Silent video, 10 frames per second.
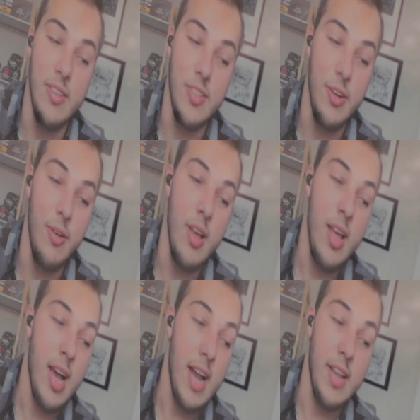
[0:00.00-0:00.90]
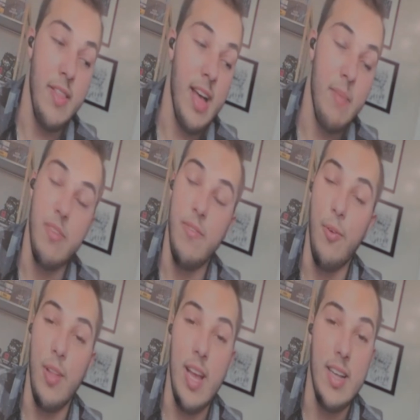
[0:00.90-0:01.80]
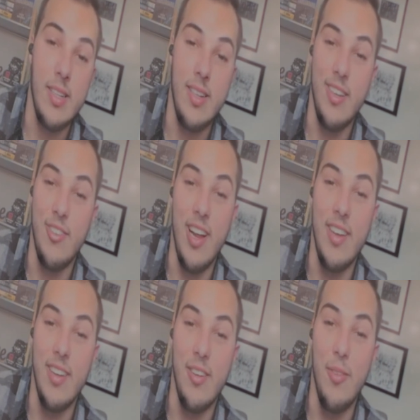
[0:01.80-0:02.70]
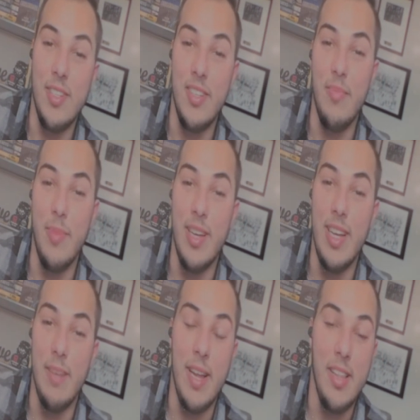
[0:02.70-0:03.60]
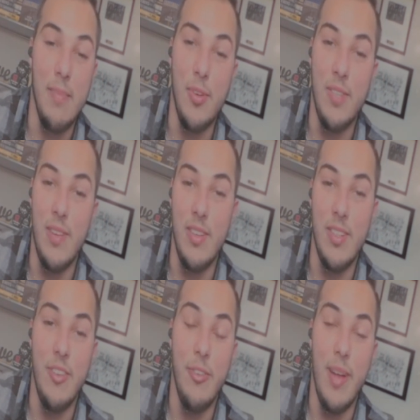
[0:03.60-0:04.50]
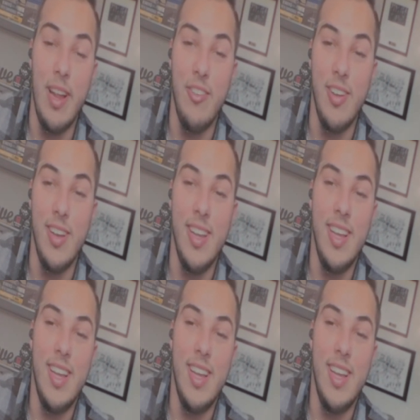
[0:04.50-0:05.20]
And so I did that before the accident. I tried to always live big and make the most of every situation